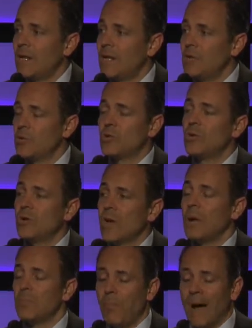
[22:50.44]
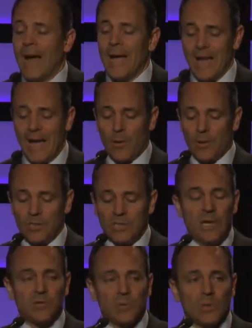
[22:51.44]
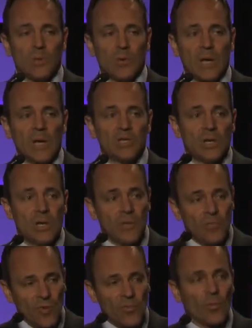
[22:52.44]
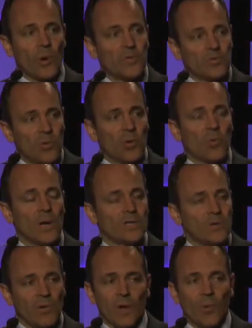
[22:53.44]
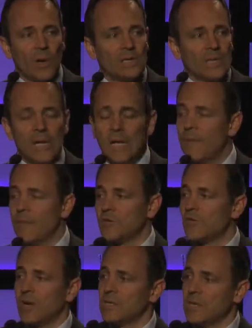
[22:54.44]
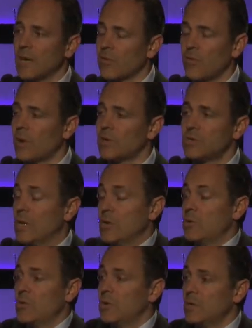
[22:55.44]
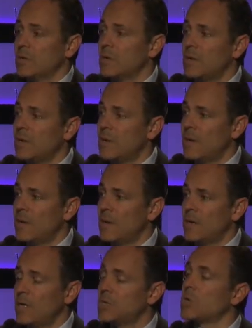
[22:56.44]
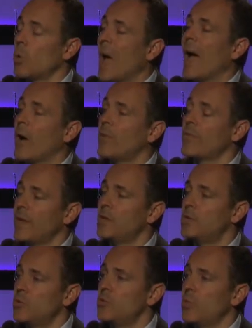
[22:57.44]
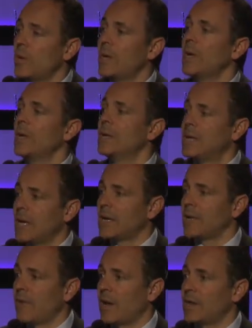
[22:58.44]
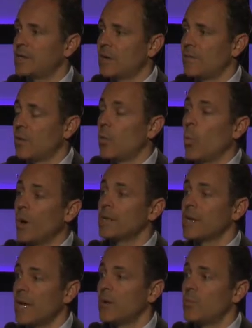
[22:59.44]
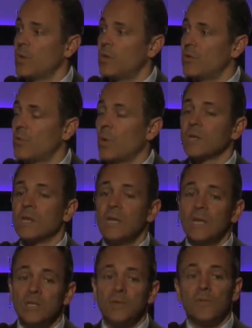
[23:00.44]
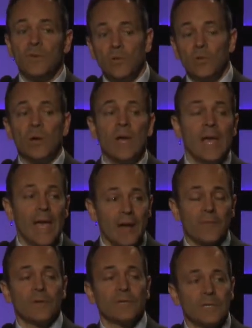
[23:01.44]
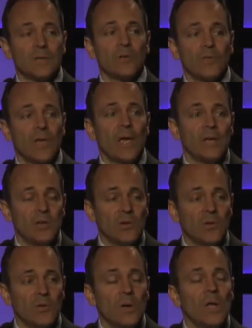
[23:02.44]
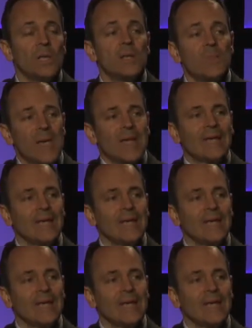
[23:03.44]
You could not buy our central location in the riverways, roadways, and railways that transect through our state. You couldn't. And so how then do we take advantage of it? What can we do? What can each of you every single day do to make it